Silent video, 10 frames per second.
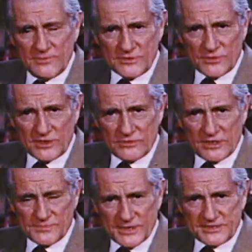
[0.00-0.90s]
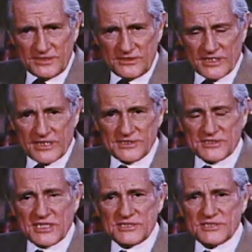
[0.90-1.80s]
between Great Britain, the United
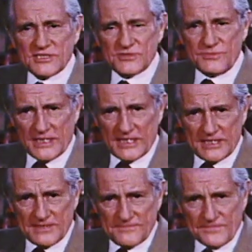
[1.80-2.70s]
States, and Japan.